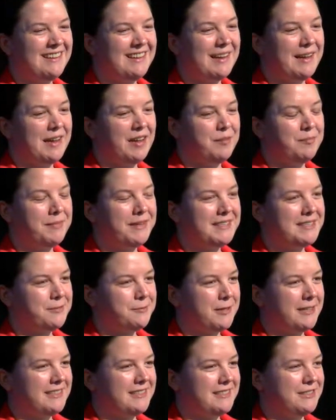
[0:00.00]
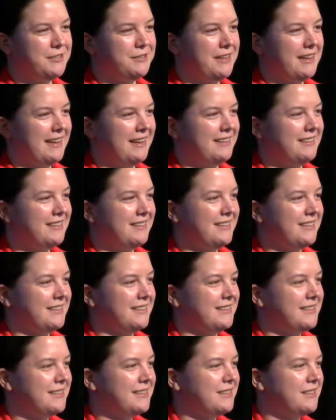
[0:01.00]
Uh, best way to do that
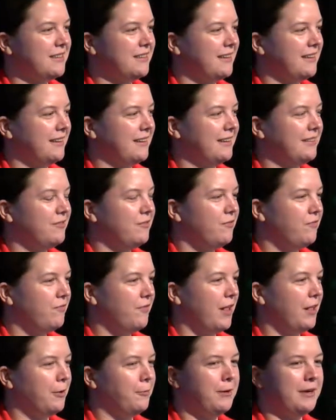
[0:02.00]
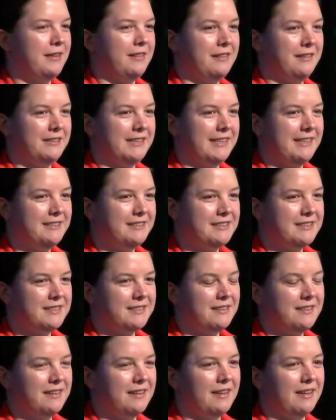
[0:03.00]
is uh, follow one of the links.